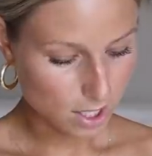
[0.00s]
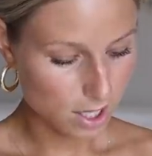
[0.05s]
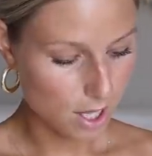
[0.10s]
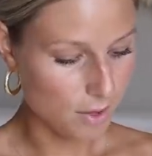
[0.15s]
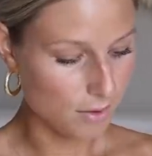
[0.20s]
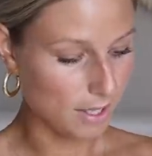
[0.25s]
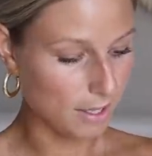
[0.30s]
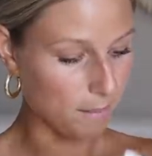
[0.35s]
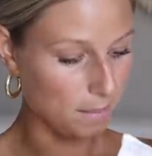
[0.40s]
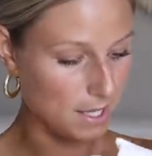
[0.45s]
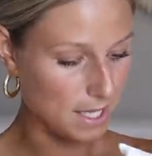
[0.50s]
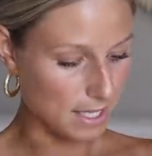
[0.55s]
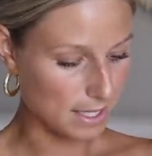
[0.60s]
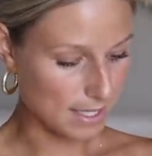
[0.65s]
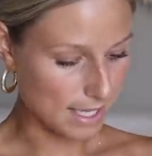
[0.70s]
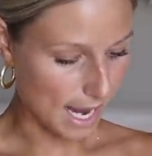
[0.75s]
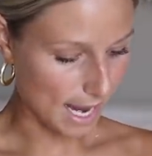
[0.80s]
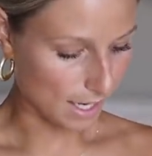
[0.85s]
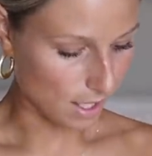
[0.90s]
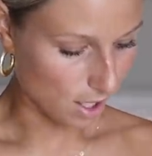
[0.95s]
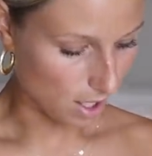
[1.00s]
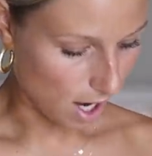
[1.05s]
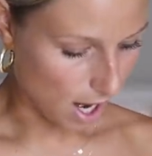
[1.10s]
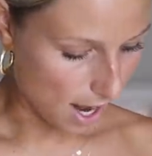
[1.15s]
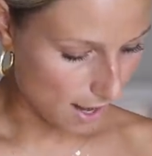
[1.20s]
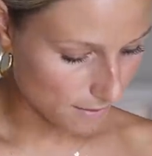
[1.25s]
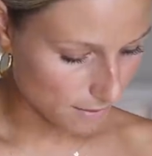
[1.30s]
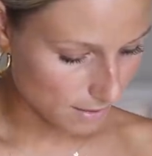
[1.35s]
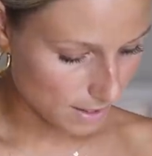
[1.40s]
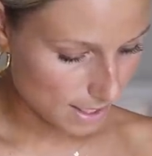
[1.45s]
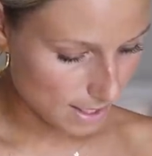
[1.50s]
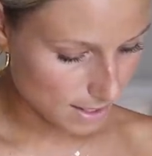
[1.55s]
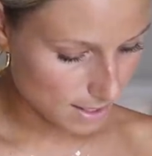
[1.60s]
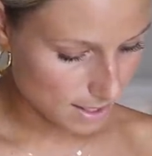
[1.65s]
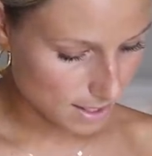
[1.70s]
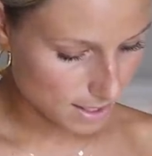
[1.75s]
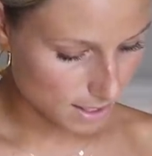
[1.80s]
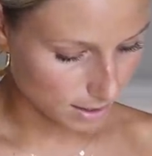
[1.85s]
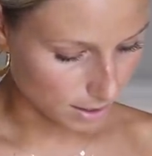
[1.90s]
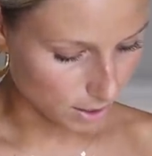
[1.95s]
clothing piece, I got
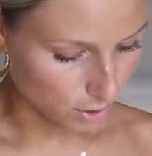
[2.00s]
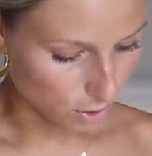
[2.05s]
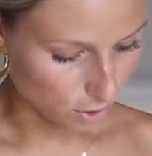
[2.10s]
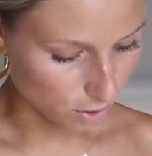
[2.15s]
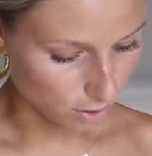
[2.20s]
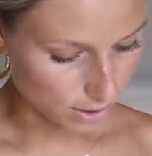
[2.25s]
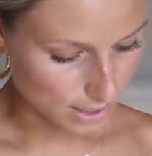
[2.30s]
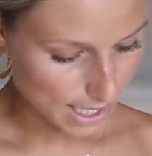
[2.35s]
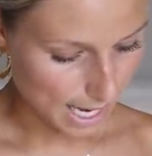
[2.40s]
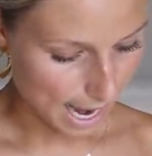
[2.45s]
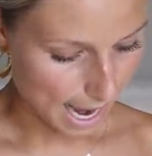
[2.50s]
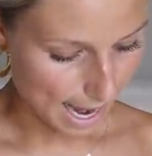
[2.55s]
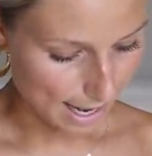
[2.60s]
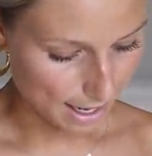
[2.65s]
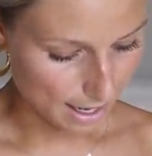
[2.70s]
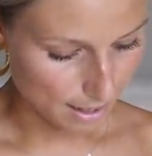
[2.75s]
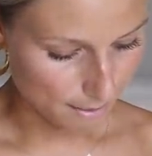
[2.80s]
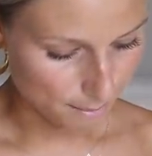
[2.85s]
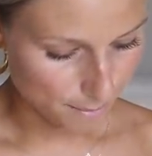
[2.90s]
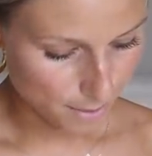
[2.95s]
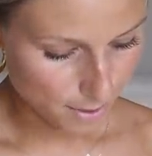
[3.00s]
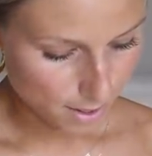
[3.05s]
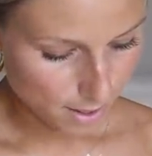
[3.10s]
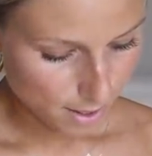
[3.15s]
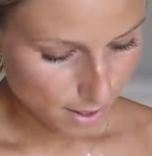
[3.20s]
this little tie up